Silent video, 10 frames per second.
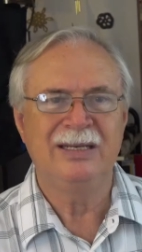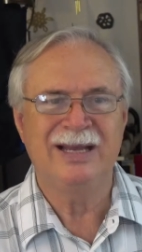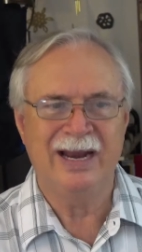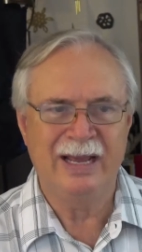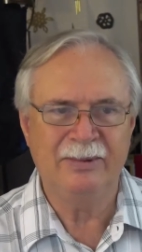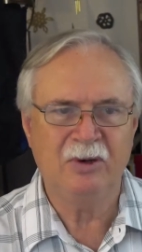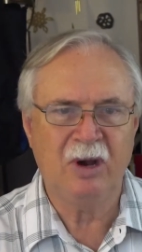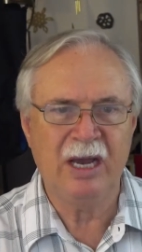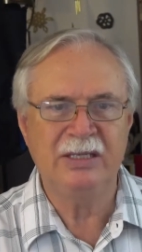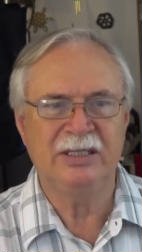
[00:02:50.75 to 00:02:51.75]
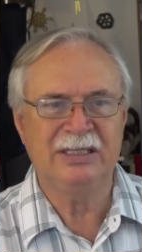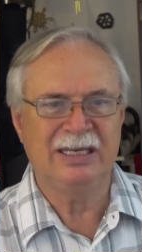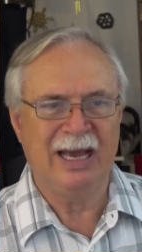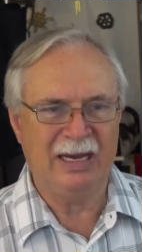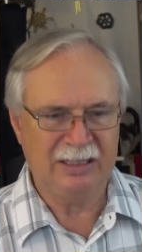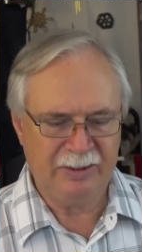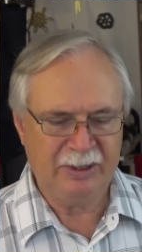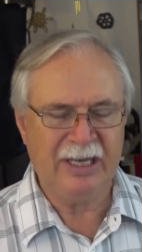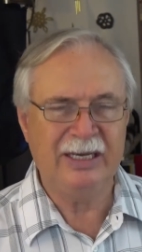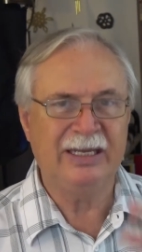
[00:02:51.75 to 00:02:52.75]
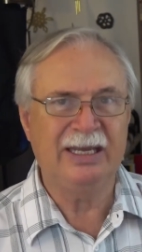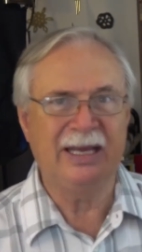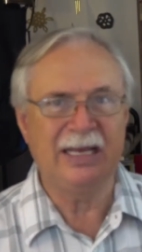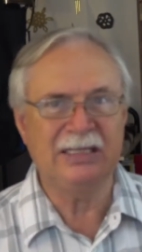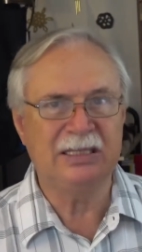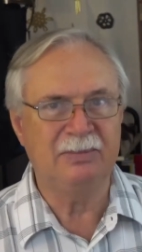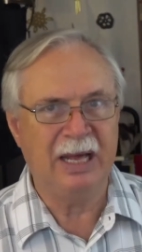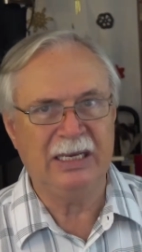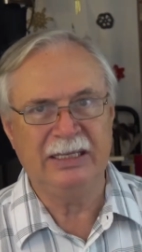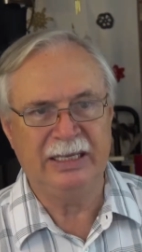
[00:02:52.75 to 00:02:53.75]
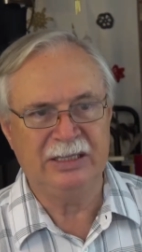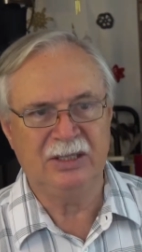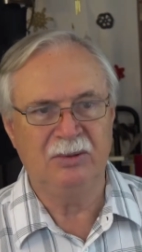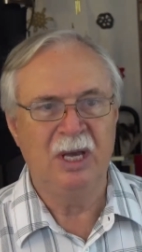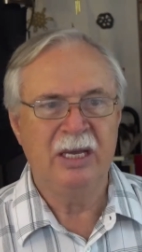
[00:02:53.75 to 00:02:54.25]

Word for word: Dynamic-wise, it's loud at the beginning, and that's the melody, so